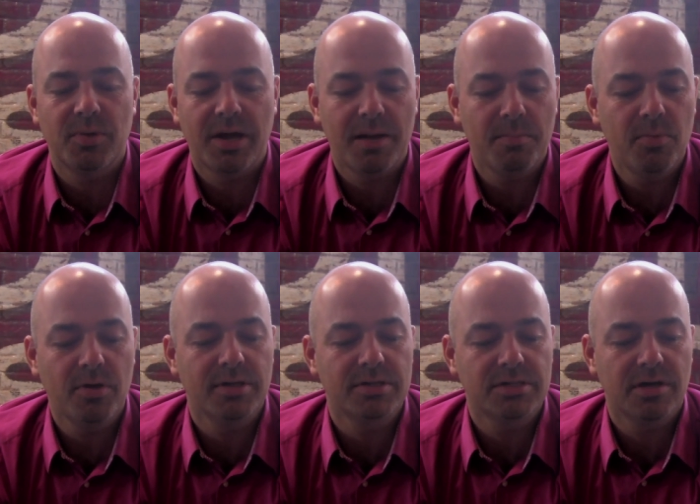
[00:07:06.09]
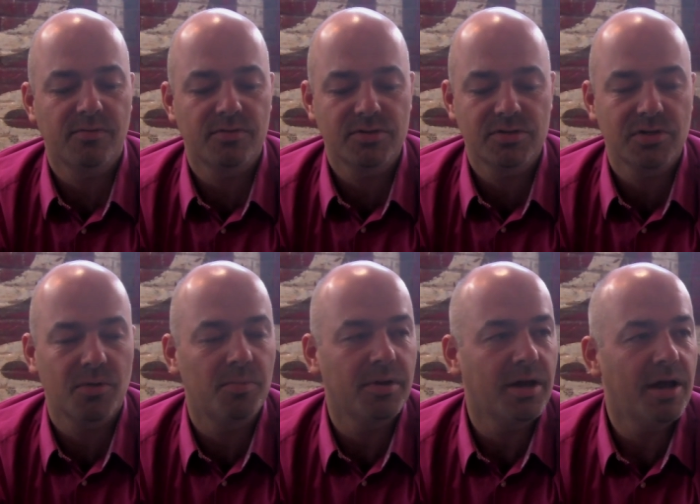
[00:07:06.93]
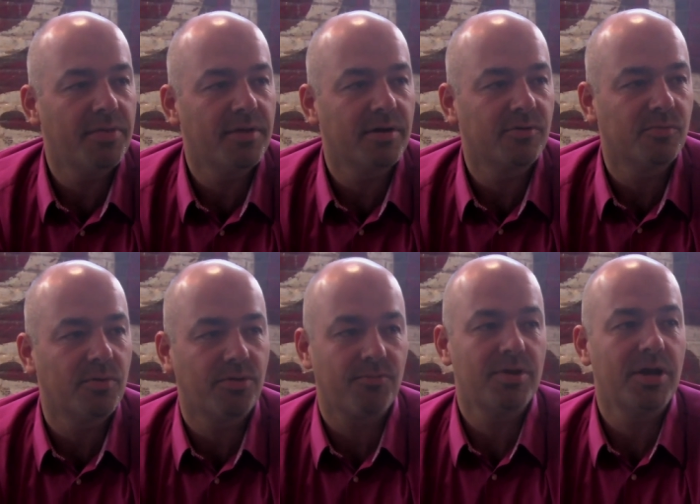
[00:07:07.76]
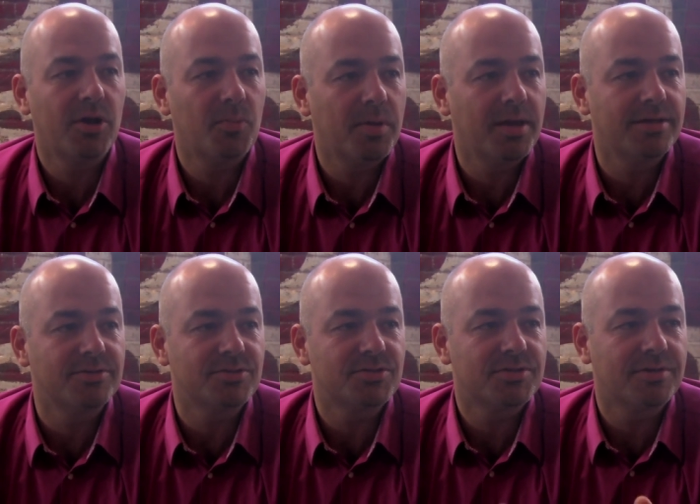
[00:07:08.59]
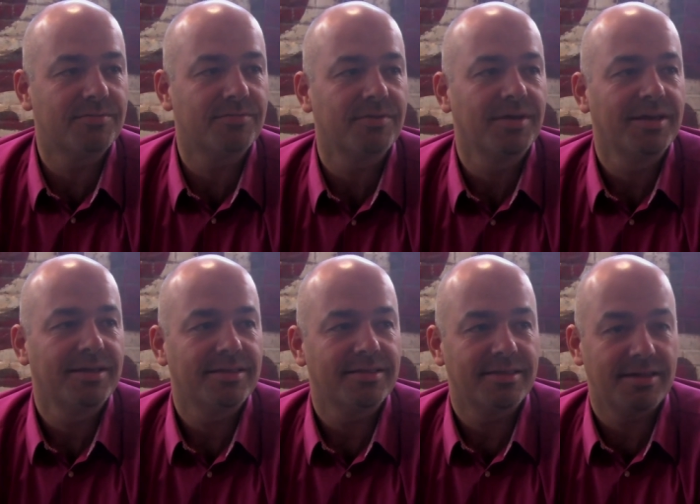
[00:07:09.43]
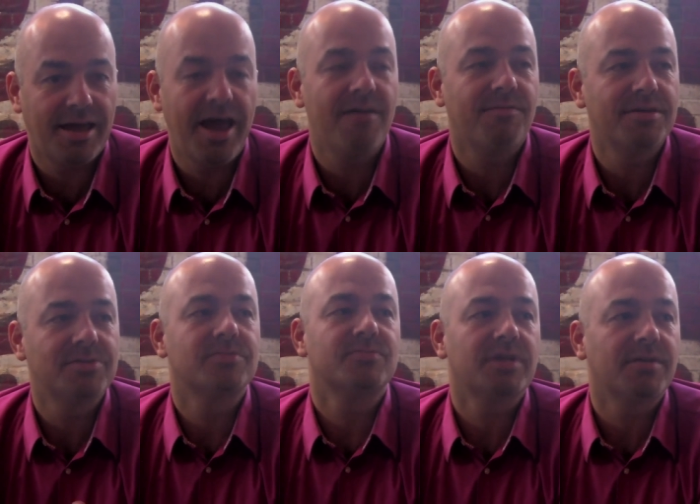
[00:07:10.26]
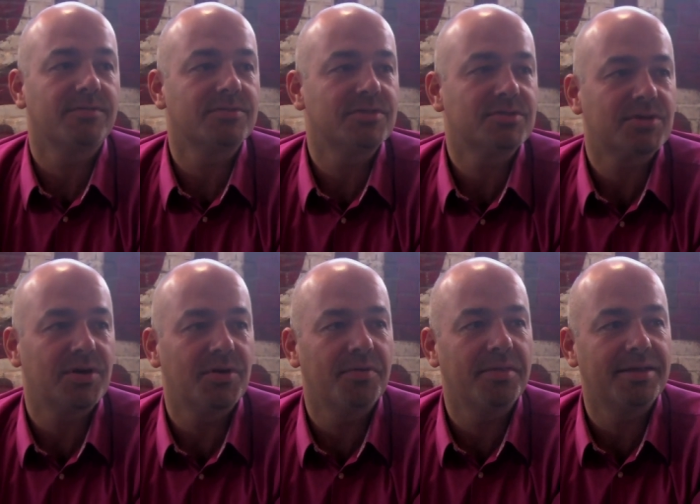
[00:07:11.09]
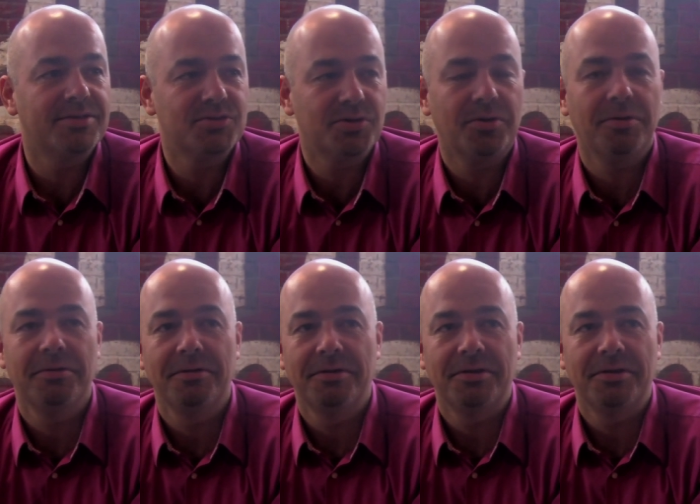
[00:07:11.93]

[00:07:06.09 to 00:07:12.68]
I mean, we got a book in San Francisco when we got there. It was like 300 pages of the cafes of San Francisco, and then took oh, really?